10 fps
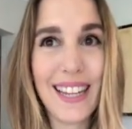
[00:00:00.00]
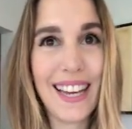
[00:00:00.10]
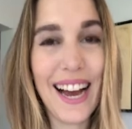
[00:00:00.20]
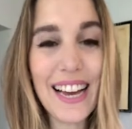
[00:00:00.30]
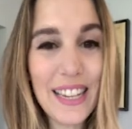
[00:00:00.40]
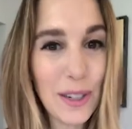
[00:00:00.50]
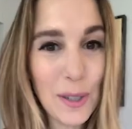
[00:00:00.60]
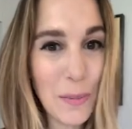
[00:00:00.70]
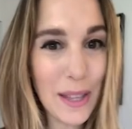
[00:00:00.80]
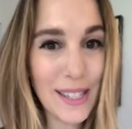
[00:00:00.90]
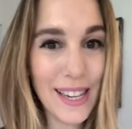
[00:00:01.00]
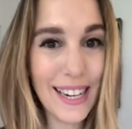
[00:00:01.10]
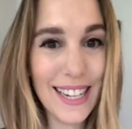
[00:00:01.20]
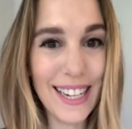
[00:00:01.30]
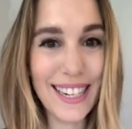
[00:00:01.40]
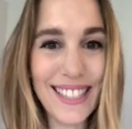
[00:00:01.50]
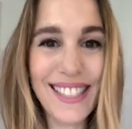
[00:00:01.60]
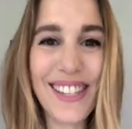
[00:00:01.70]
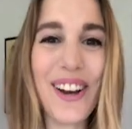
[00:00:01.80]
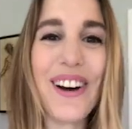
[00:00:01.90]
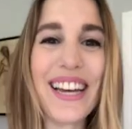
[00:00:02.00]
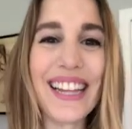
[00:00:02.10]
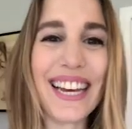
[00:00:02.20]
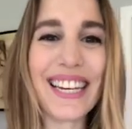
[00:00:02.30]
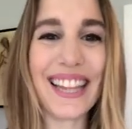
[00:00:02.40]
the guy can also be the sidekick. So I liked